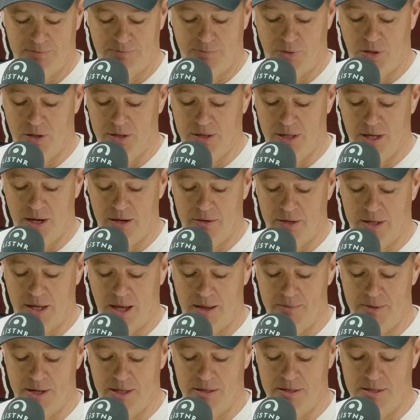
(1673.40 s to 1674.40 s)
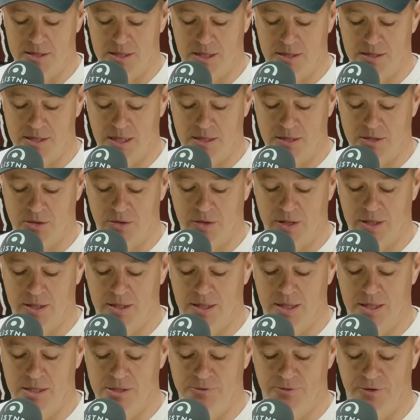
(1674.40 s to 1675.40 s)
Brian Lara came out and said Test
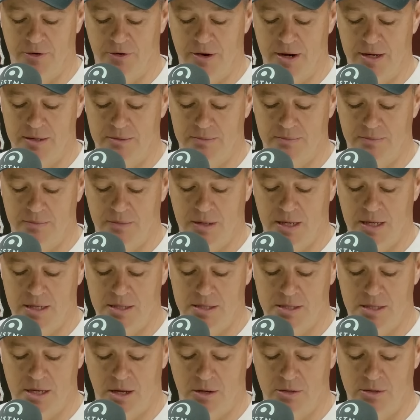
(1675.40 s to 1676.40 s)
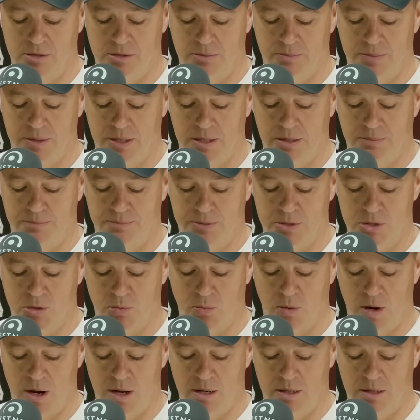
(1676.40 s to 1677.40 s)
cricket needs Virat. He's going to be
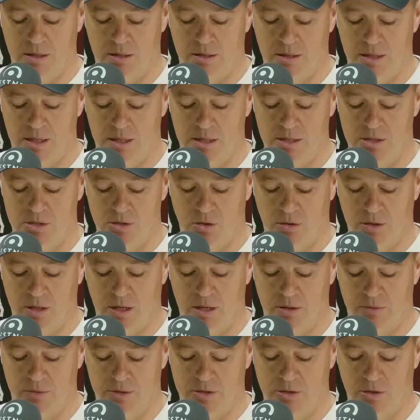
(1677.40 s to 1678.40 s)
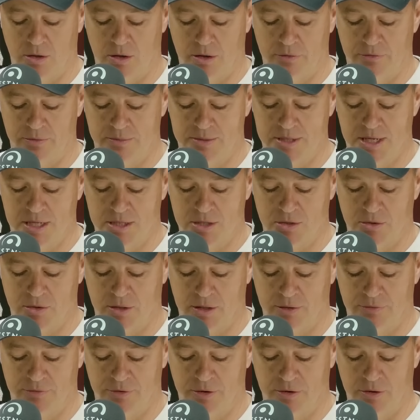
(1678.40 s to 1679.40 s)
persuaded he's not going to retire from Test cricket.